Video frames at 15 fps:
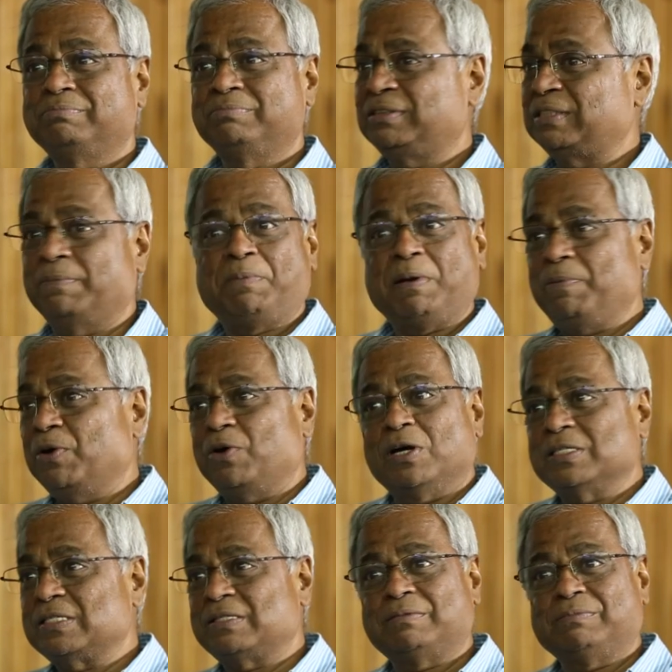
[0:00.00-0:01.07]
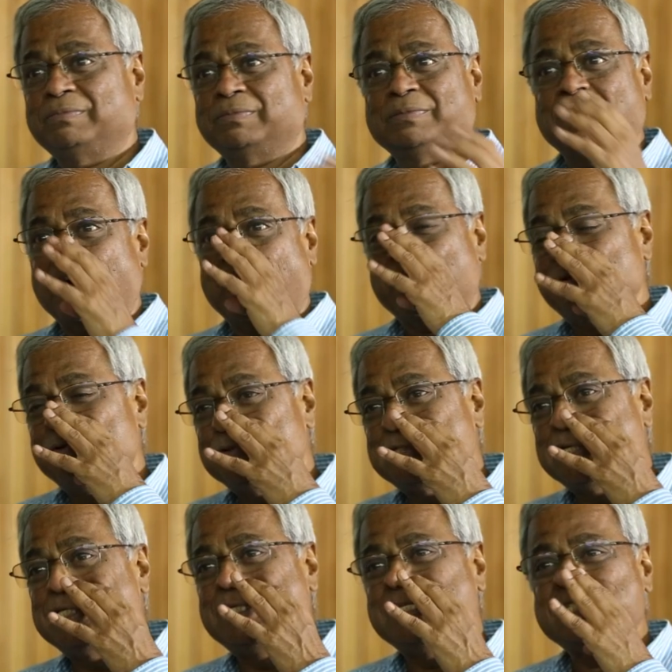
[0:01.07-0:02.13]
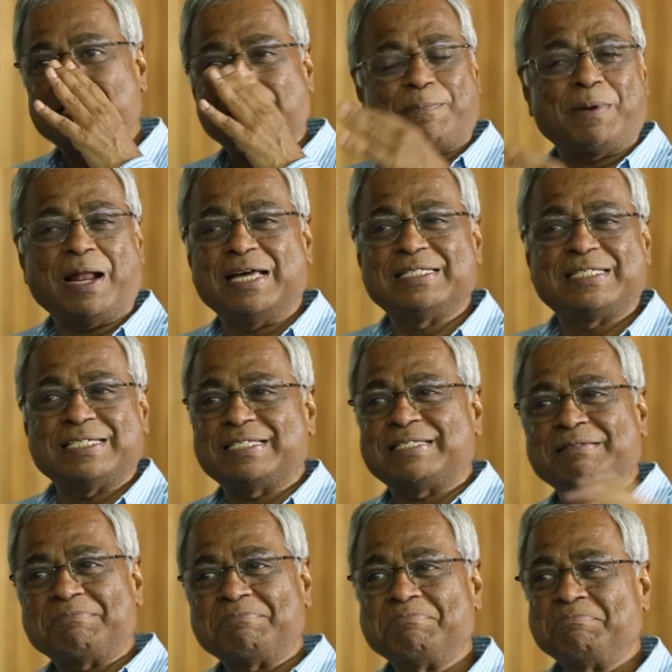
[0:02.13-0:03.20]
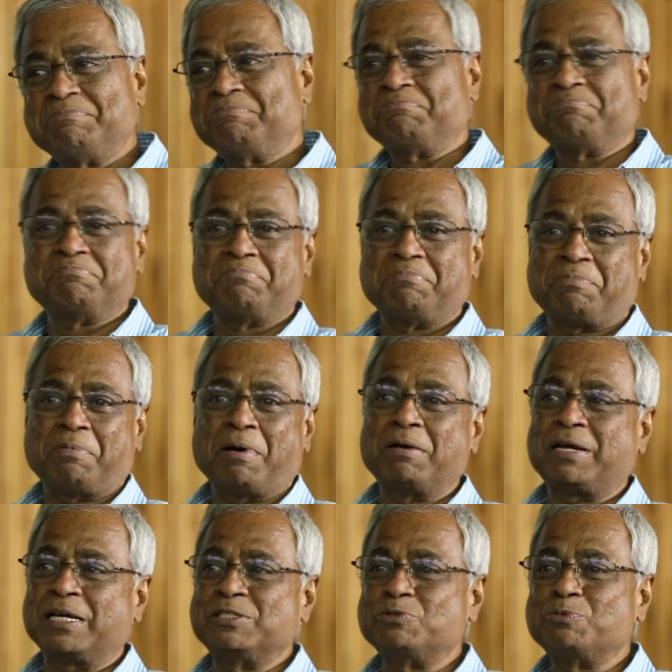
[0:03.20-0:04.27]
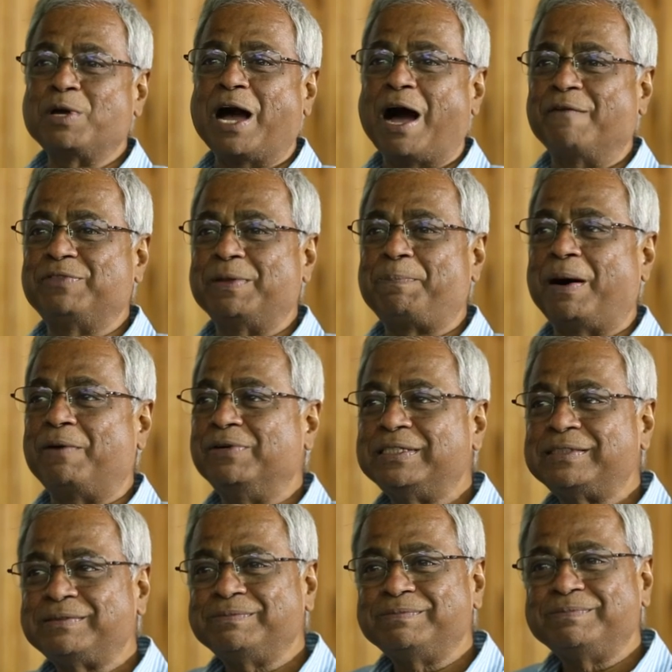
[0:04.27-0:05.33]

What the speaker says: Simply because I am using DC appliances, consuming half the power